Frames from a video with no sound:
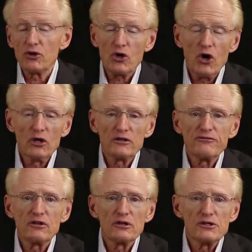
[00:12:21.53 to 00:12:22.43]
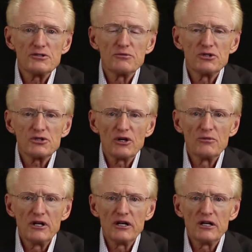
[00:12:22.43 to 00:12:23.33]
or calling for the lease to be
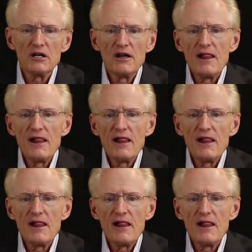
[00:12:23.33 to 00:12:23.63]
terminated